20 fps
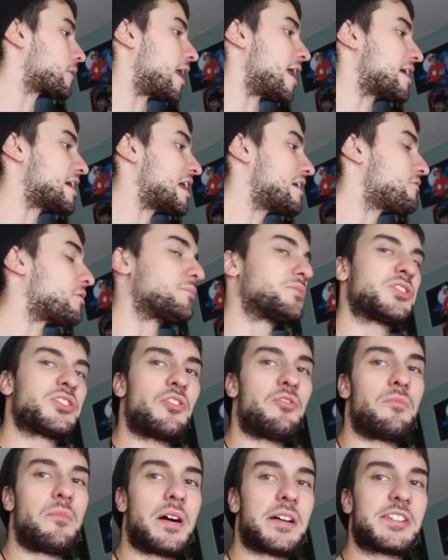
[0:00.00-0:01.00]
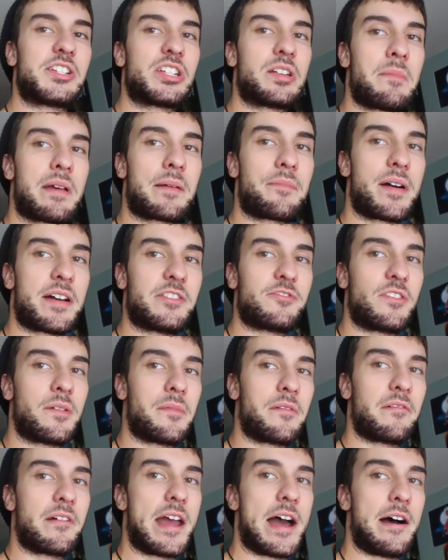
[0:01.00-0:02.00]
I gave up so much to make my dream
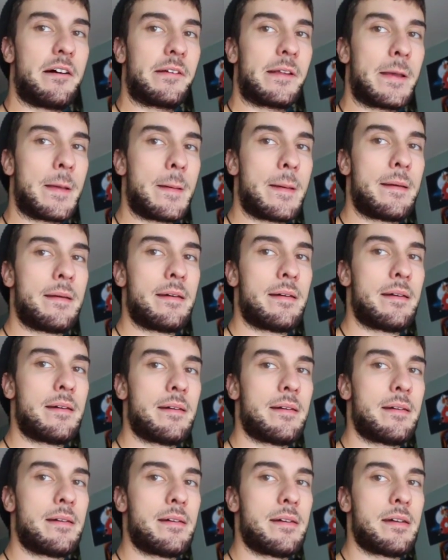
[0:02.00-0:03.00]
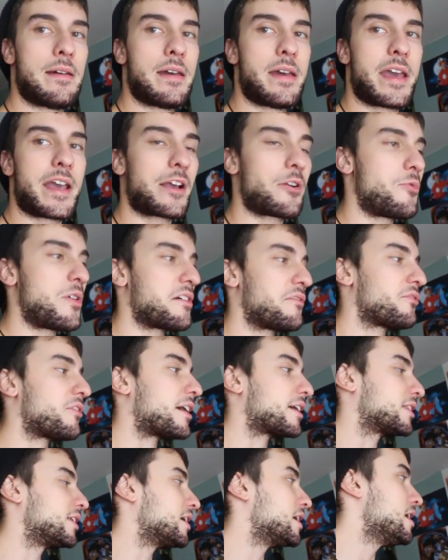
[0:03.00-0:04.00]
a reality. And quite
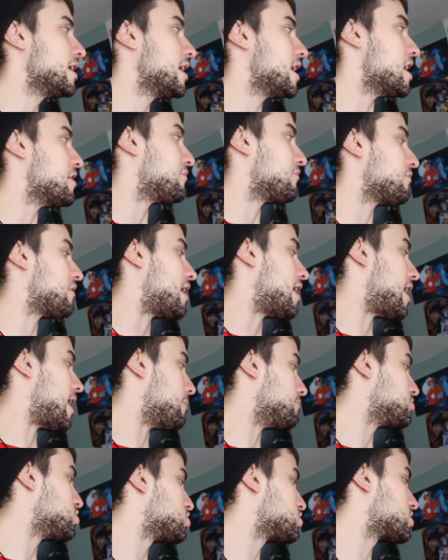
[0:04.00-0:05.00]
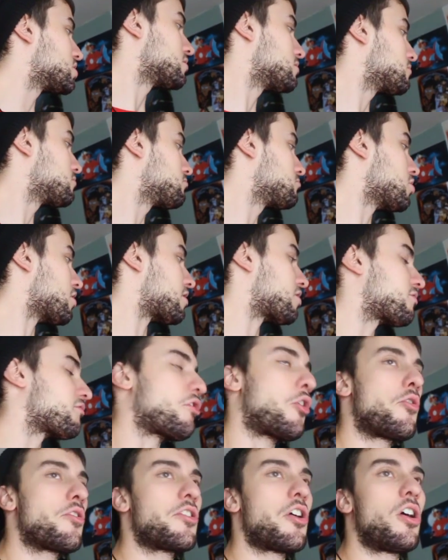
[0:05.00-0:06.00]
frankly, if I'm just going to
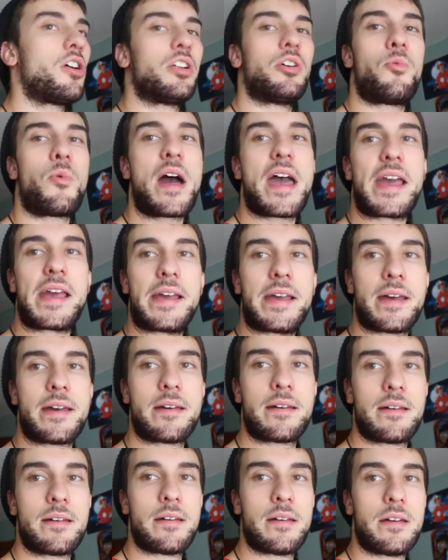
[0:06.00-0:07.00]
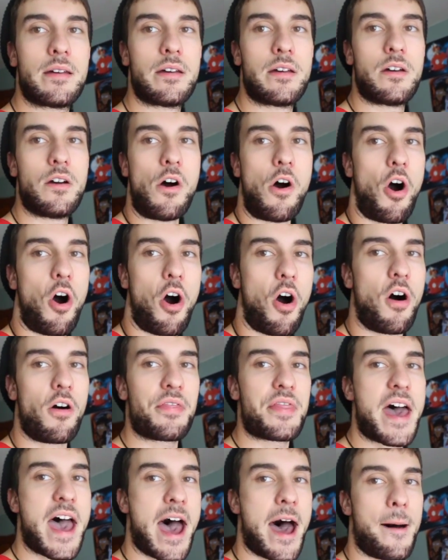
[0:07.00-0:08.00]
throw it all away, all
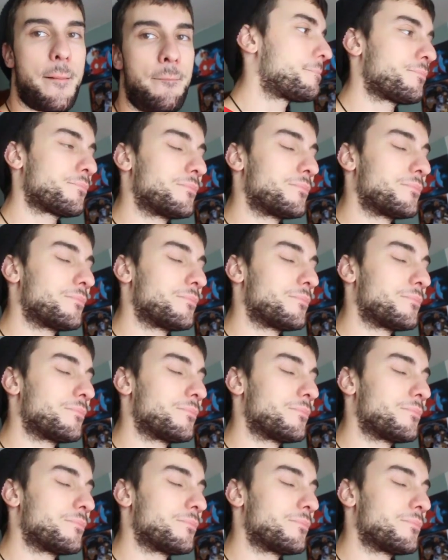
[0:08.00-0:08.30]
that